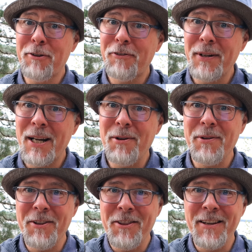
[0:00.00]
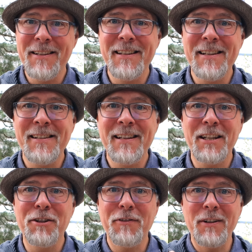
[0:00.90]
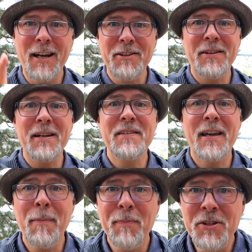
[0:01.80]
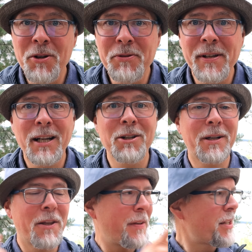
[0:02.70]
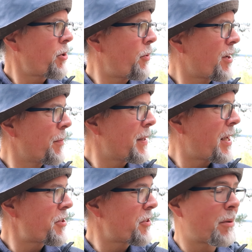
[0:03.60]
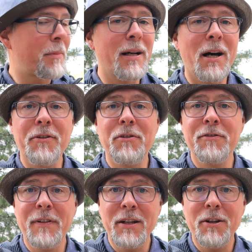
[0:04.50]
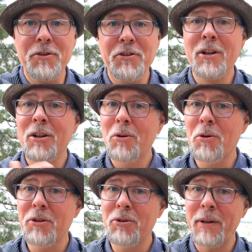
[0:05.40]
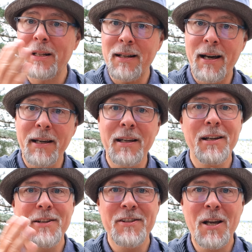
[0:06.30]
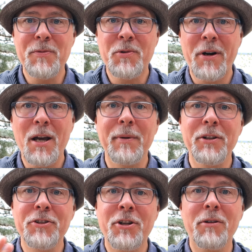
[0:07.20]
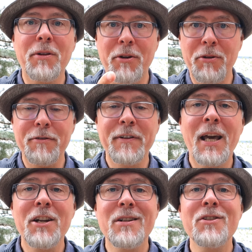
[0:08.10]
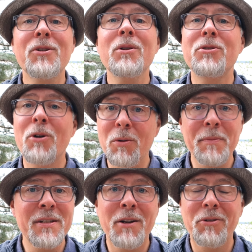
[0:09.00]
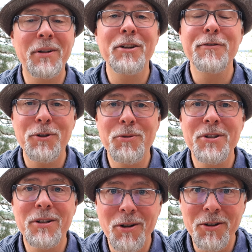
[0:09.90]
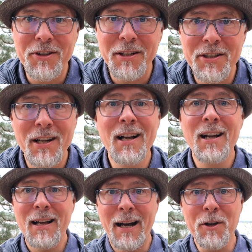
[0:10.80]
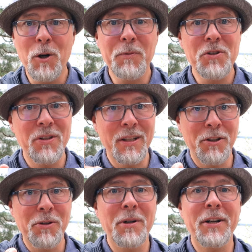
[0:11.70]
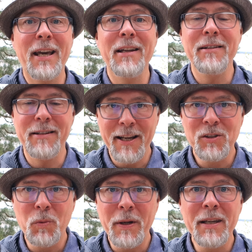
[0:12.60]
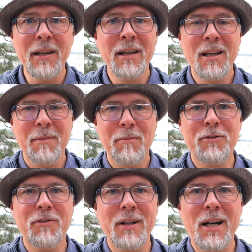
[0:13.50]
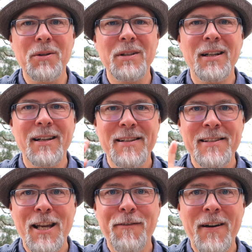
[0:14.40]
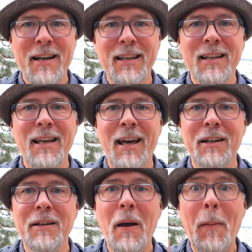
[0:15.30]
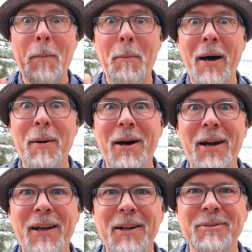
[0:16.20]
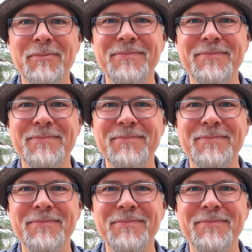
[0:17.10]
But for now, this is it, and if you liked today's episode, take a look at these 2 recommendations on my other videos. Also do hit like, subscribe and turn on the notifications so you don't miss out on any future content. I hope to see you again next week, but for now, safe hiking and bye bye.